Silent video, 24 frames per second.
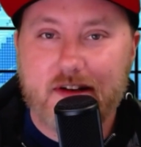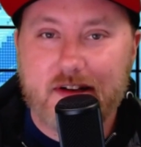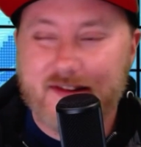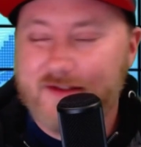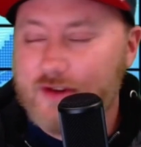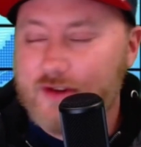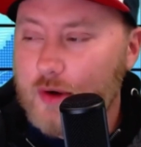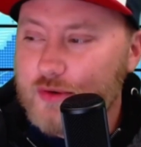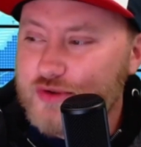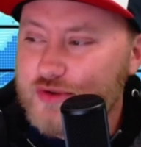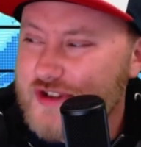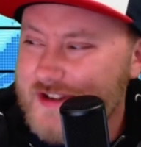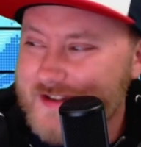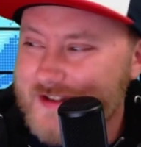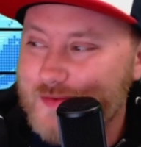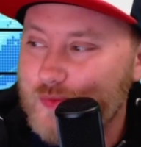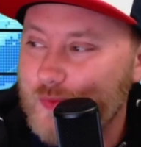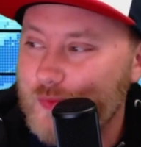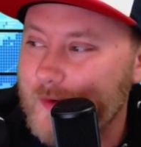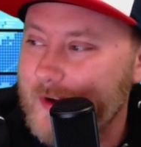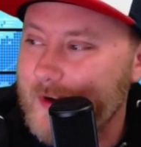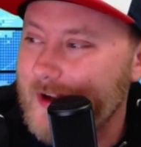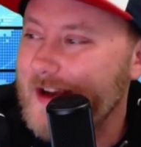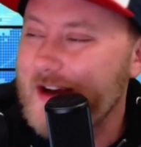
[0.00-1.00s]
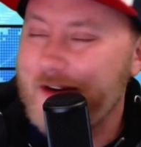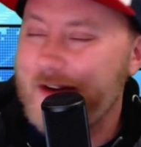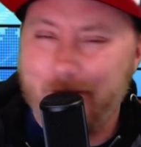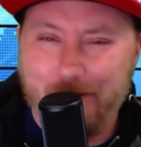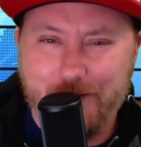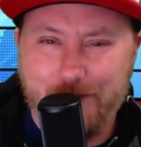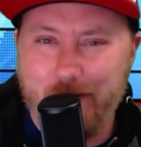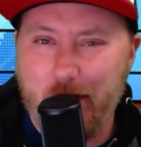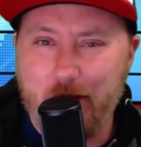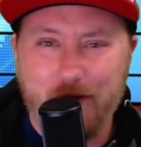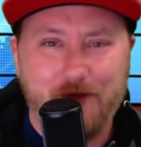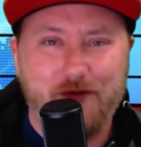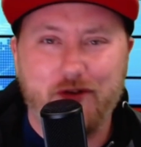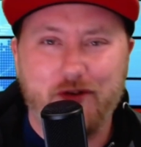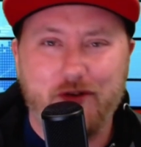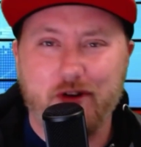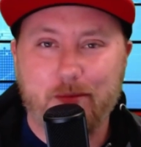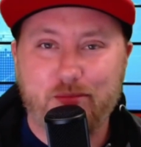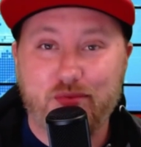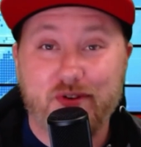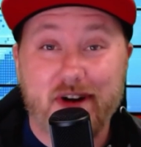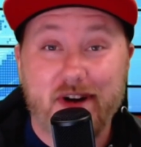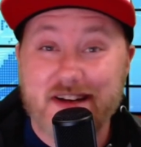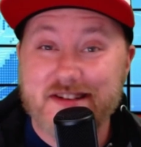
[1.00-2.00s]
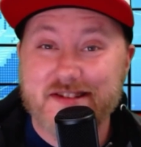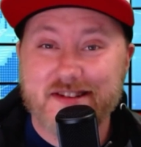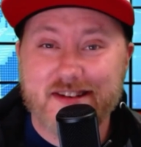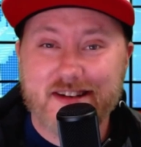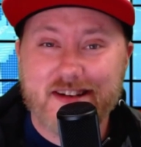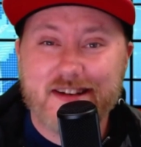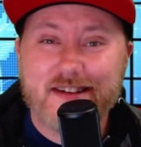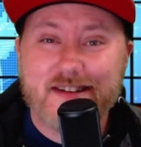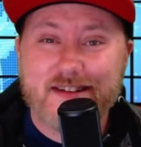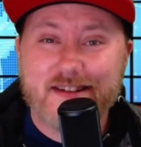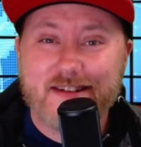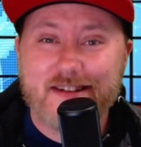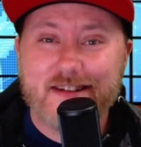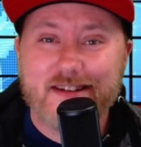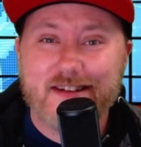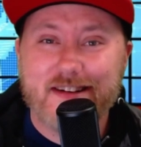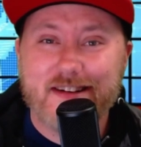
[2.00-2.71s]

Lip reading: Don't just vote for the president.